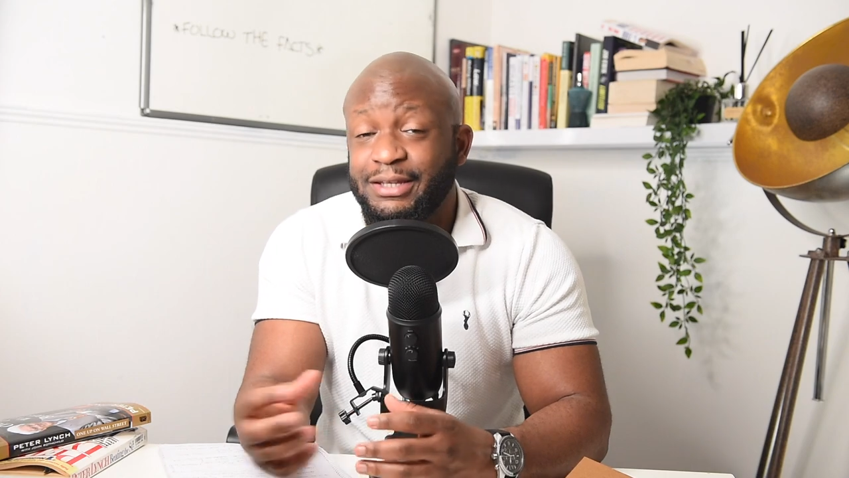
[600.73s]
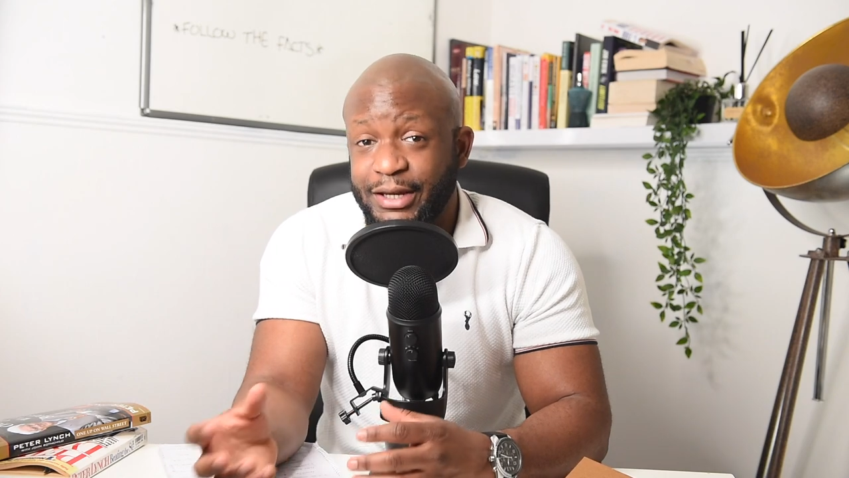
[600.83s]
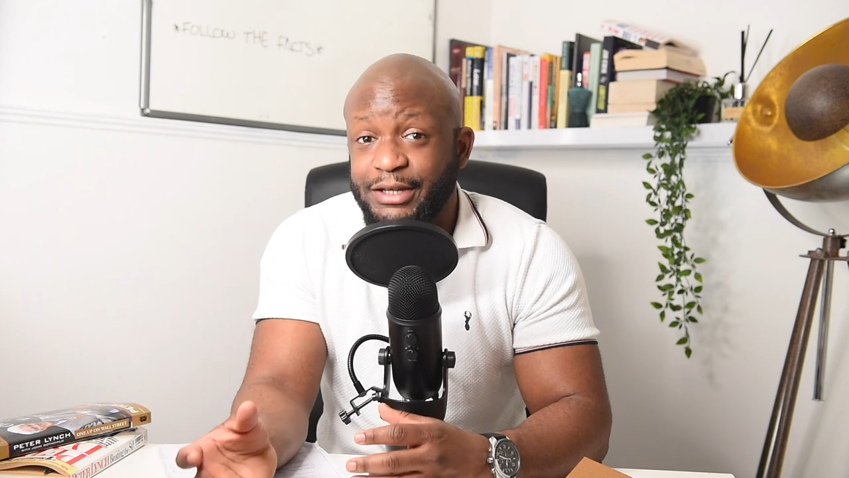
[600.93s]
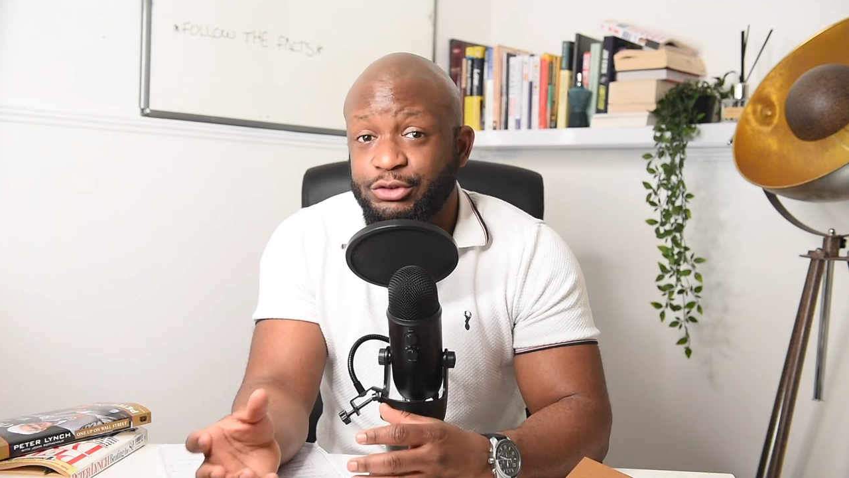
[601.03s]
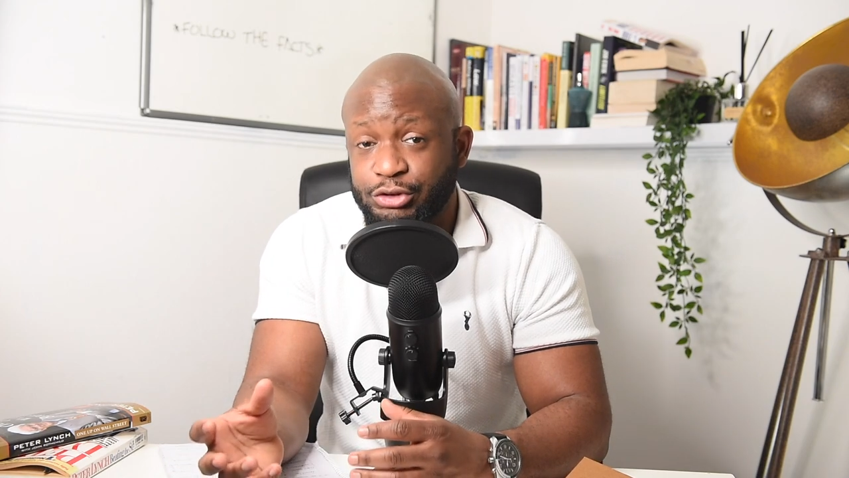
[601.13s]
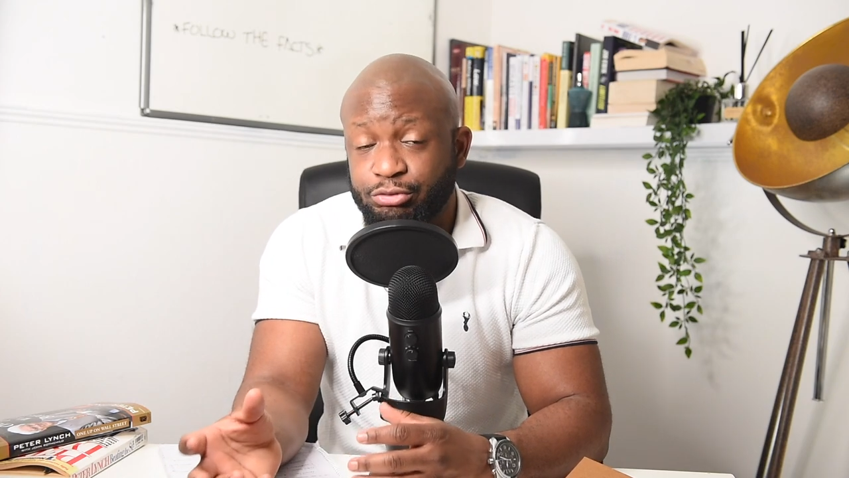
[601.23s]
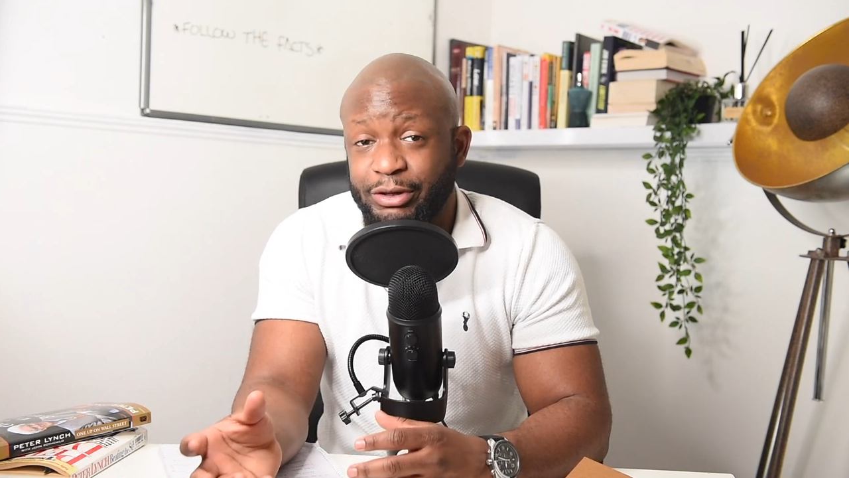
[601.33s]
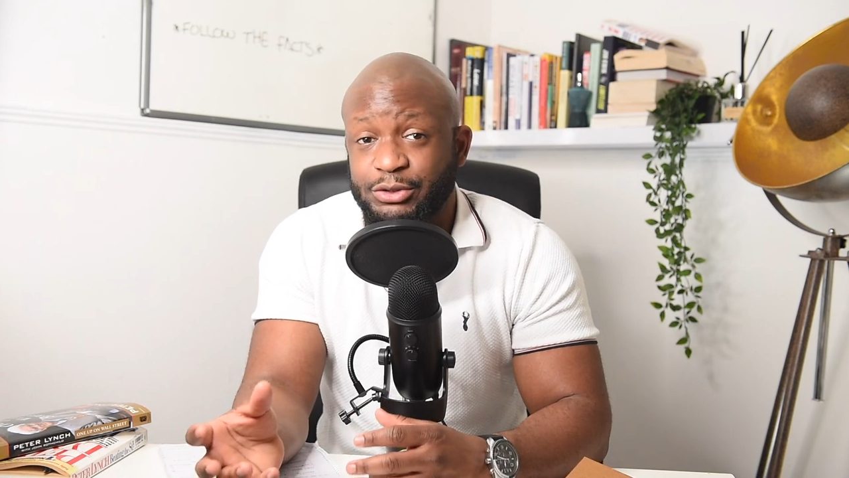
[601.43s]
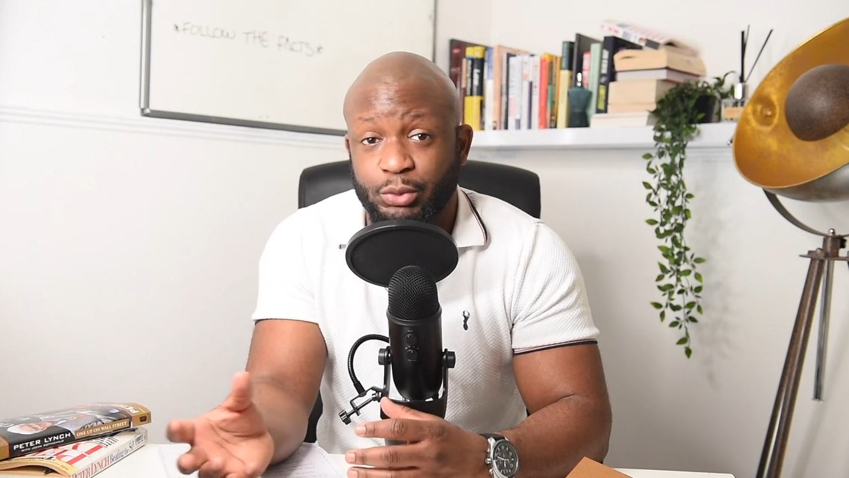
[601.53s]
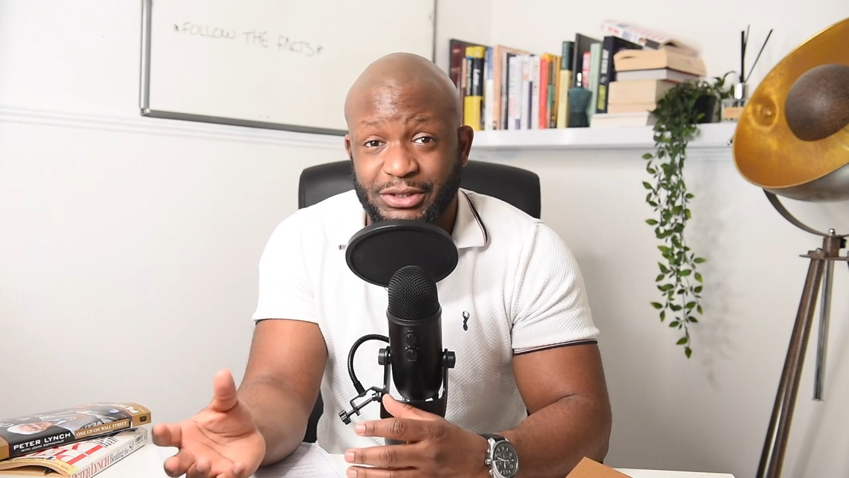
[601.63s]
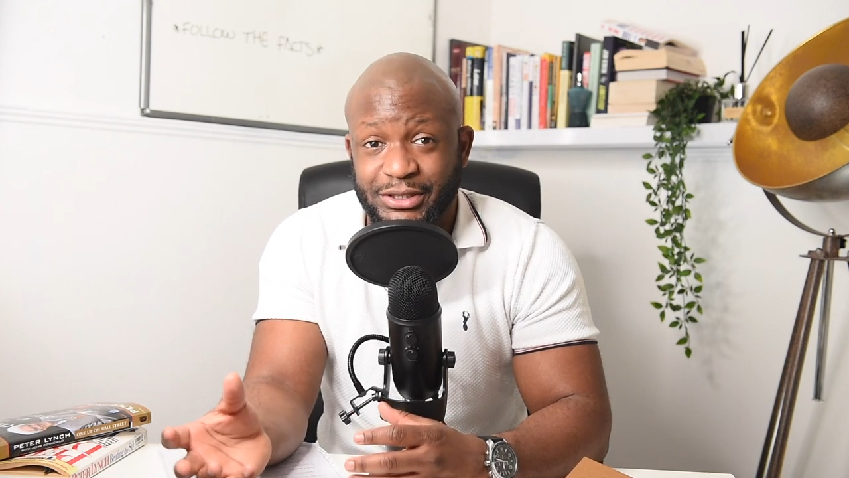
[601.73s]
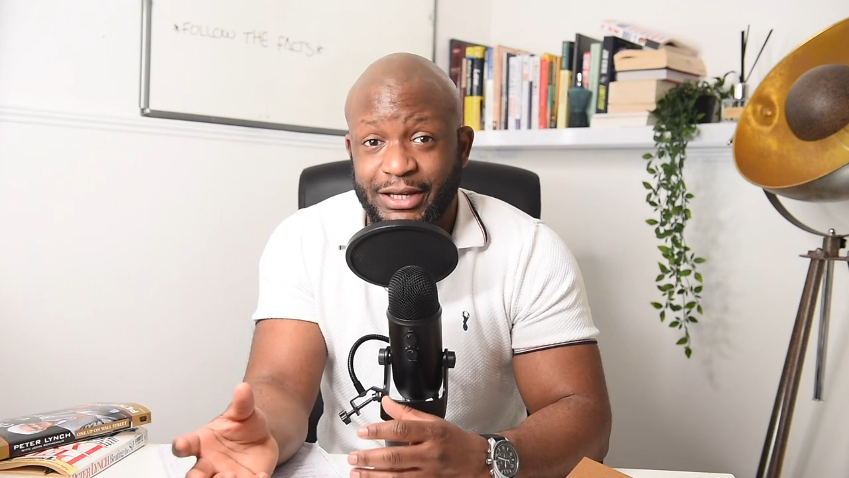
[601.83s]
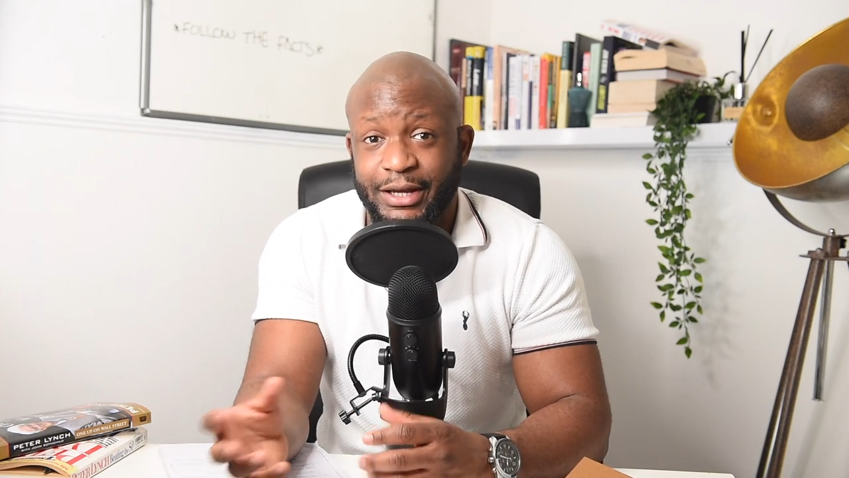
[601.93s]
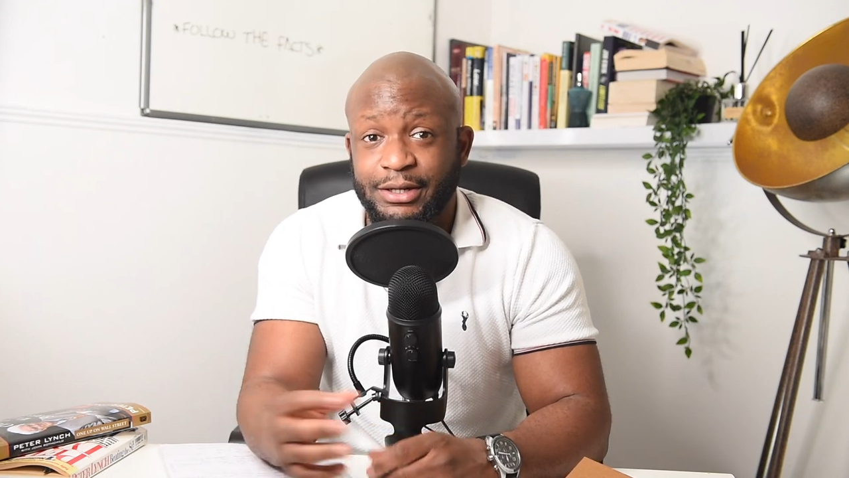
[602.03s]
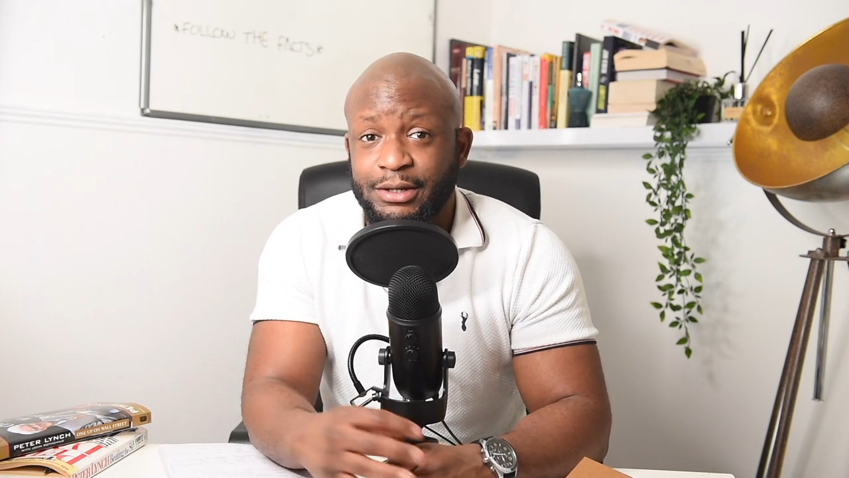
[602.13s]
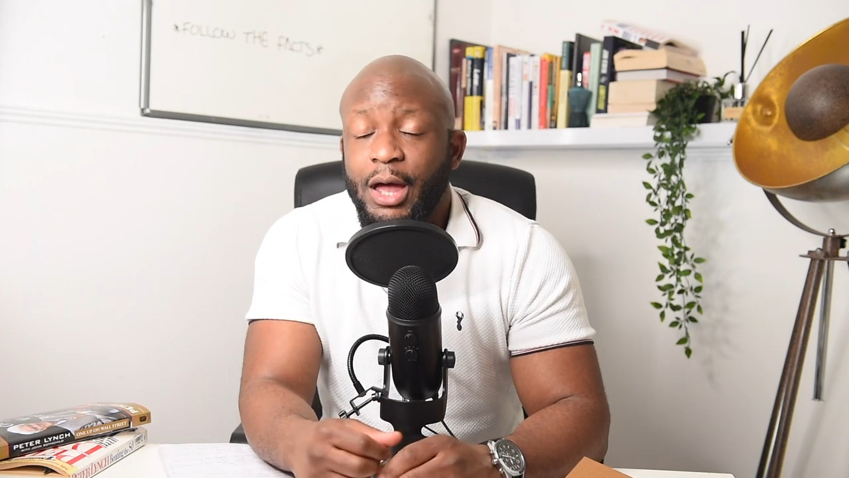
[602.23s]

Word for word: the interest rates once again.